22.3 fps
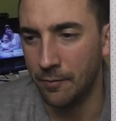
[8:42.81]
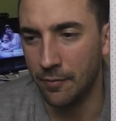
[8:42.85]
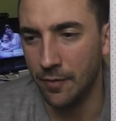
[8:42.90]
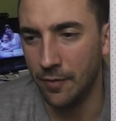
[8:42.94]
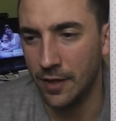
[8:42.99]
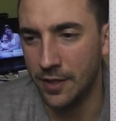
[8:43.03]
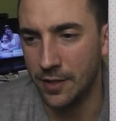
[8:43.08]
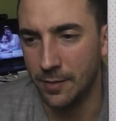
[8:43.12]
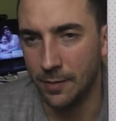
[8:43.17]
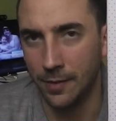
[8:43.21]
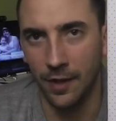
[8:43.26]

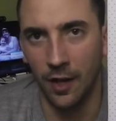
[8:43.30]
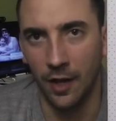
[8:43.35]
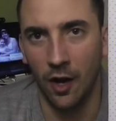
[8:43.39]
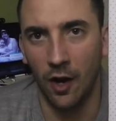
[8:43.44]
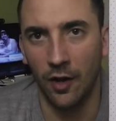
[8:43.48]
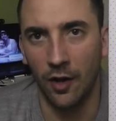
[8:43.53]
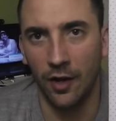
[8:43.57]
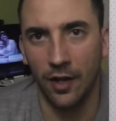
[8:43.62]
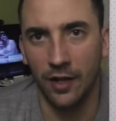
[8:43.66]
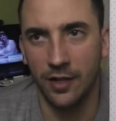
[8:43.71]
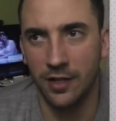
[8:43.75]
There's a
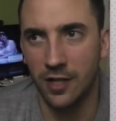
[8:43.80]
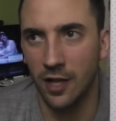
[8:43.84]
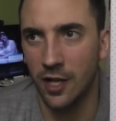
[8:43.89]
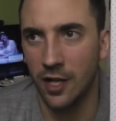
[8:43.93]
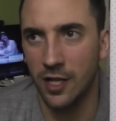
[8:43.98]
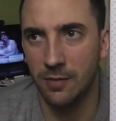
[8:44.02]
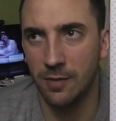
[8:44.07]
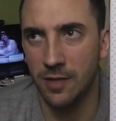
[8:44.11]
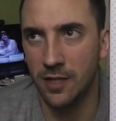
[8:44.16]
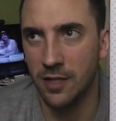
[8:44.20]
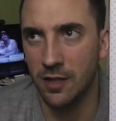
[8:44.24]
banana,
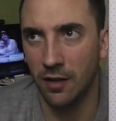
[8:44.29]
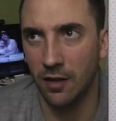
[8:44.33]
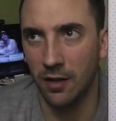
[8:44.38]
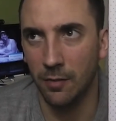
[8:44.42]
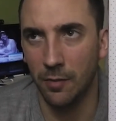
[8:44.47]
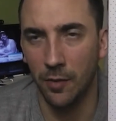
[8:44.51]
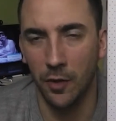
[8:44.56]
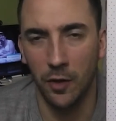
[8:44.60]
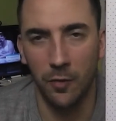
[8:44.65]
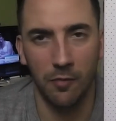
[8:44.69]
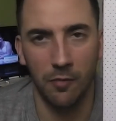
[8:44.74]
turns him into like a
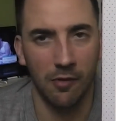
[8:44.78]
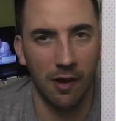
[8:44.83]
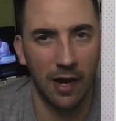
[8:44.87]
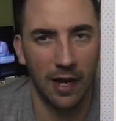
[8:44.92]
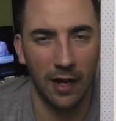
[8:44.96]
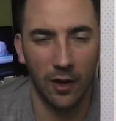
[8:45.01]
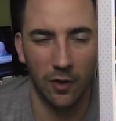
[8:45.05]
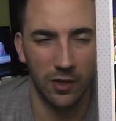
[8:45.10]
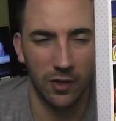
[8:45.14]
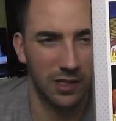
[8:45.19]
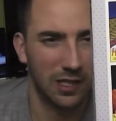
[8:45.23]

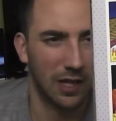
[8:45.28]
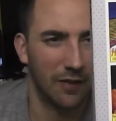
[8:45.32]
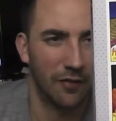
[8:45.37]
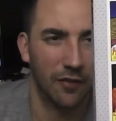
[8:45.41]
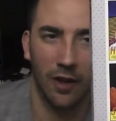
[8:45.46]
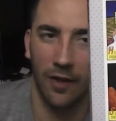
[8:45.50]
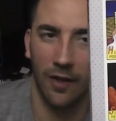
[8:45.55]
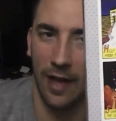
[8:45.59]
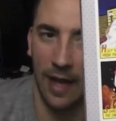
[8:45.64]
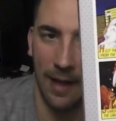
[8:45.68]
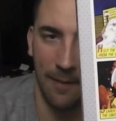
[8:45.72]
boomerang, or stuff
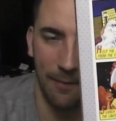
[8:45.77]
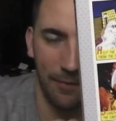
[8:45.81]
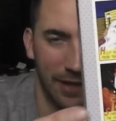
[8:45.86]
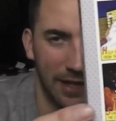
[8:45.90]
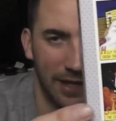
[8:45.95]
like that.